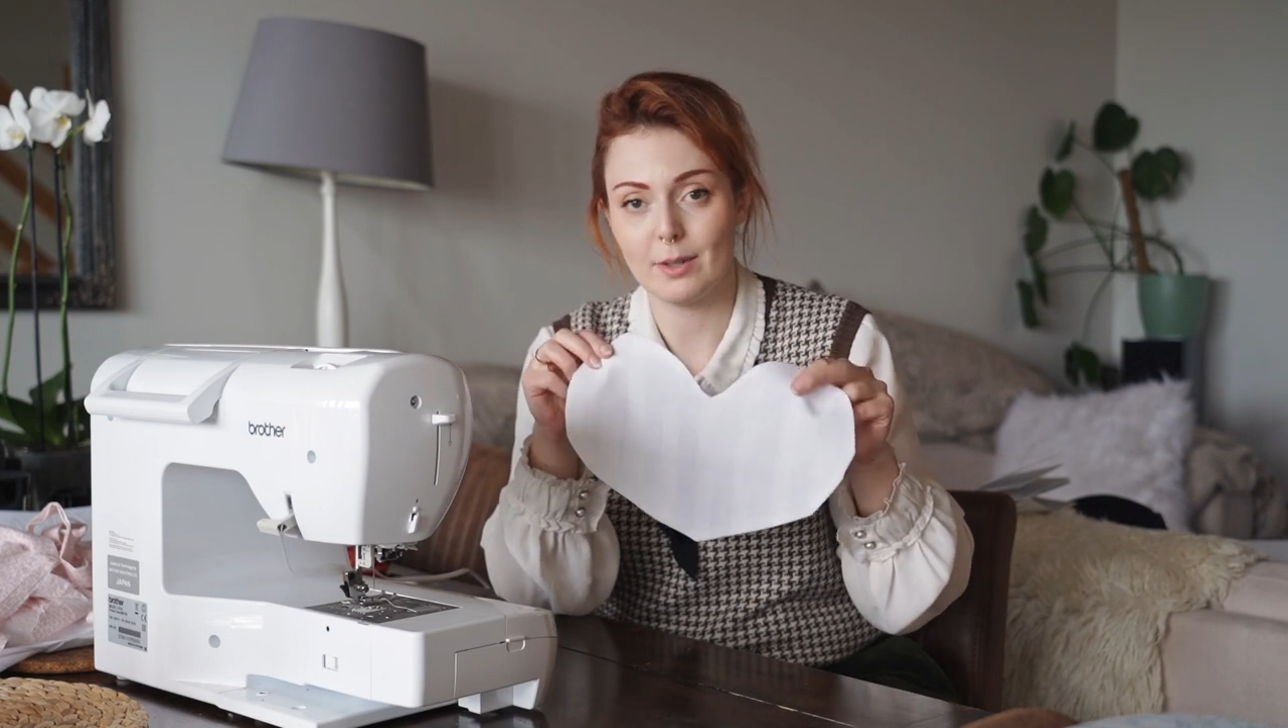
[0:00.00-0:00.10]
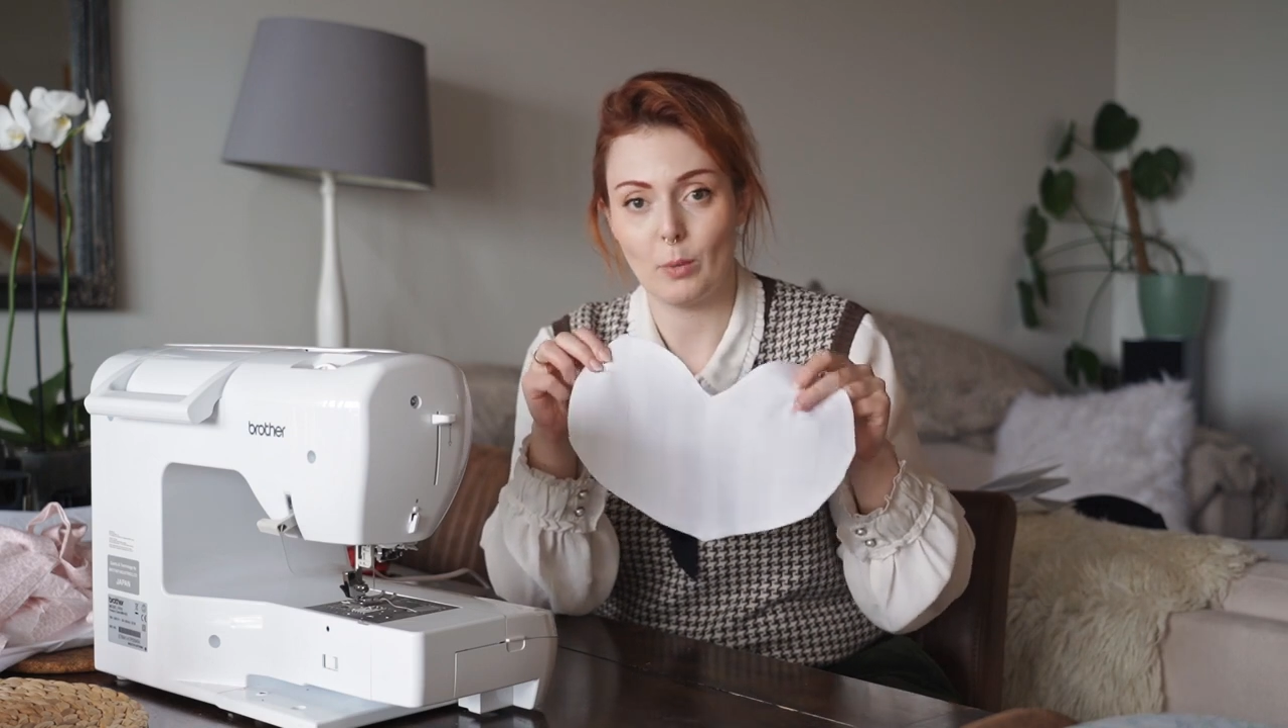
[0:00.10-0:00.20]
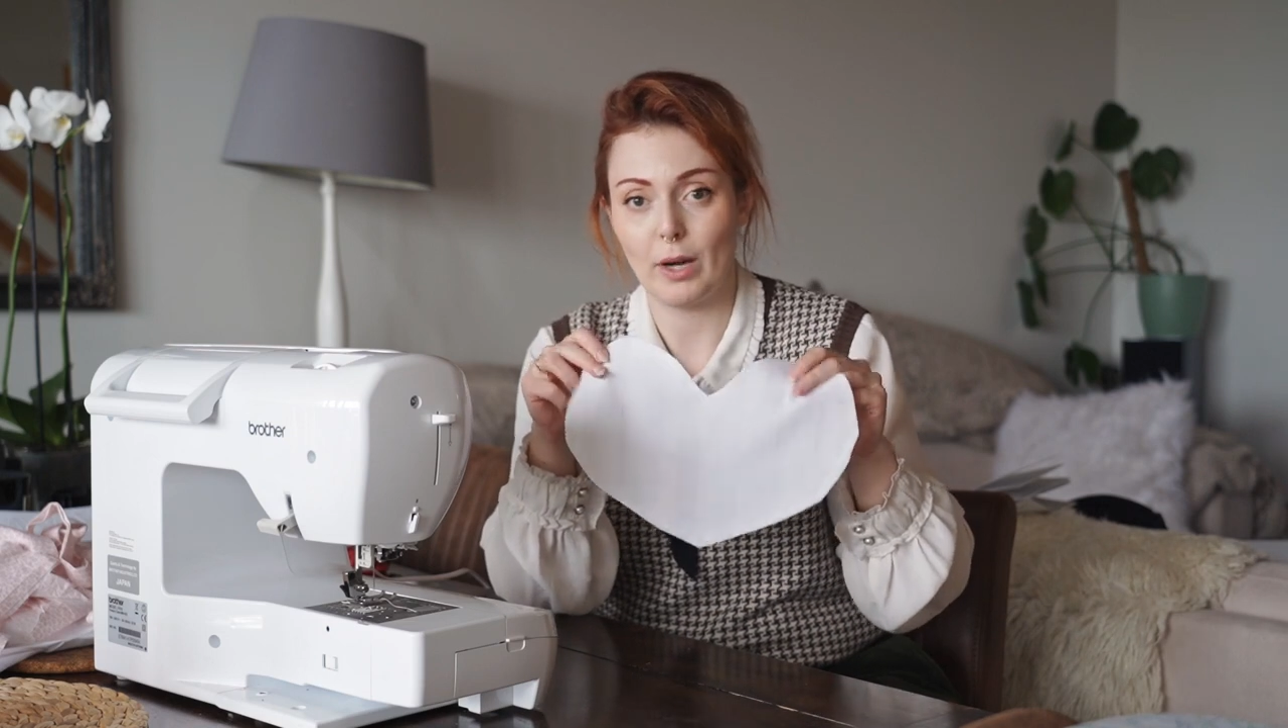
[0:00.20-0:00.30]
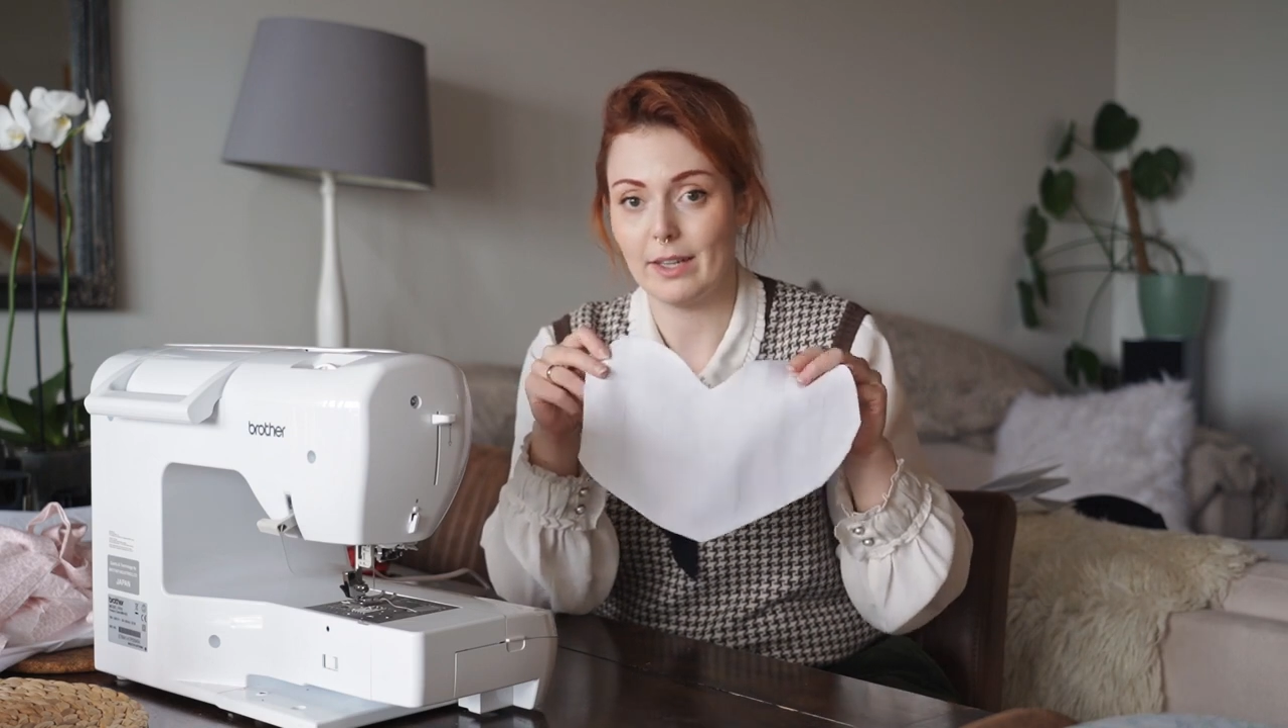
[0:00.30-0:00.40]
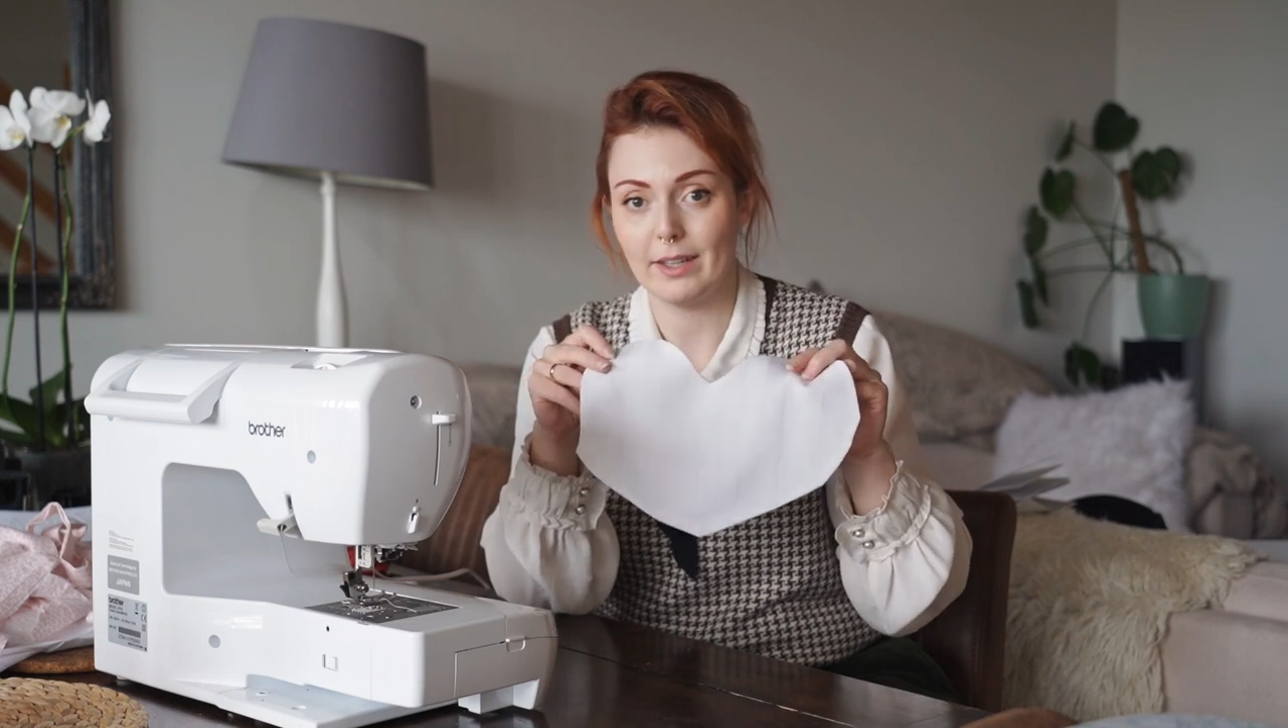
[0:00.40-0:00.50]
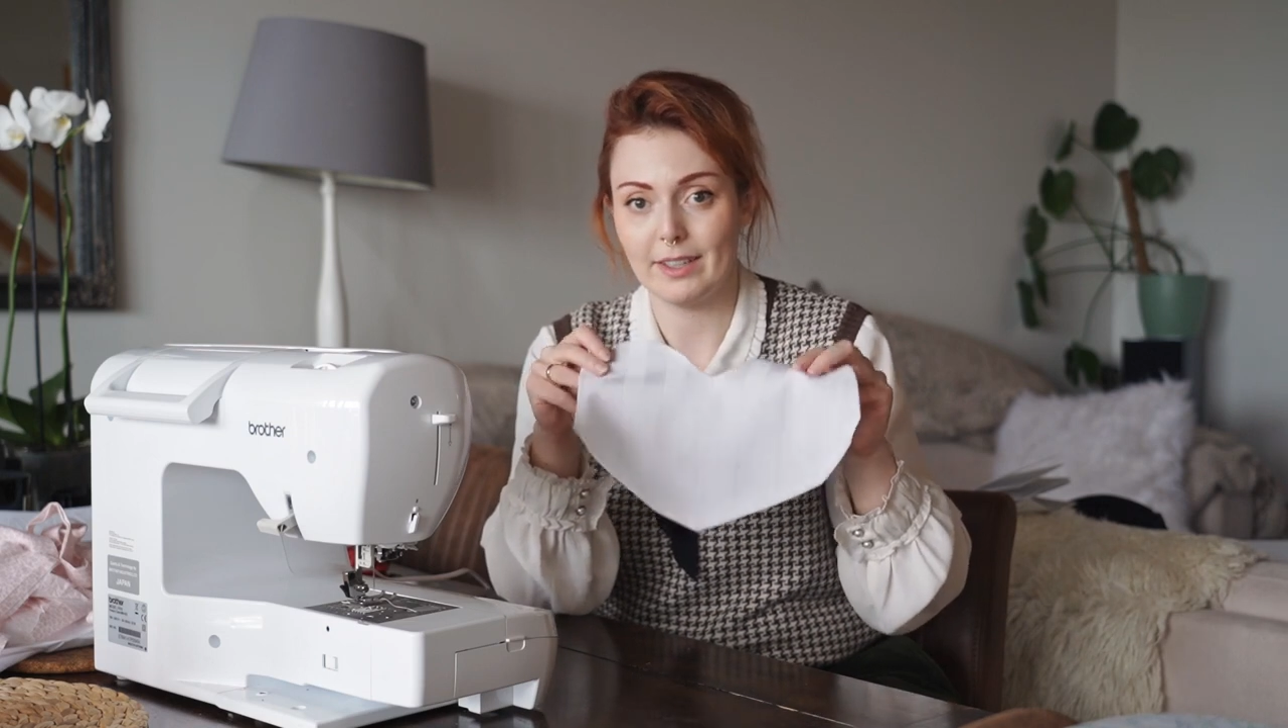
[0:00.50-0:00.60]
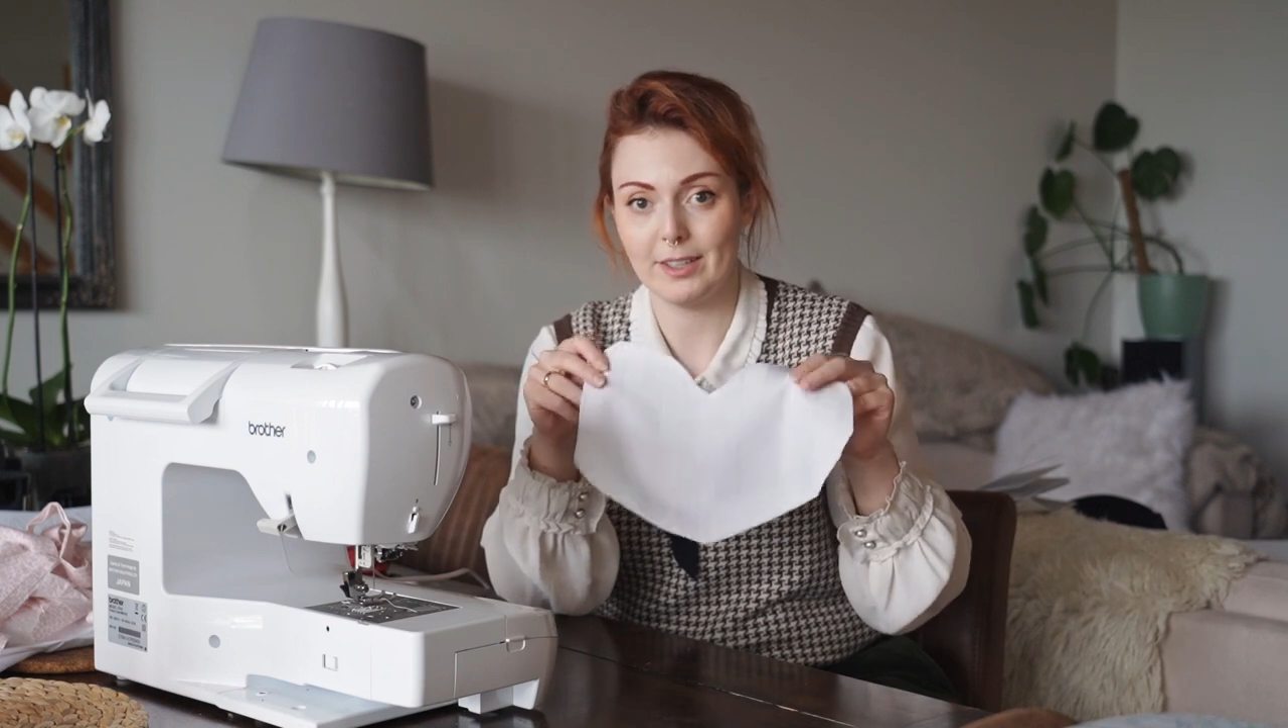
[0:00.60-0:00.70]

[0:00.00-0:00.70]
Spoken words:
why I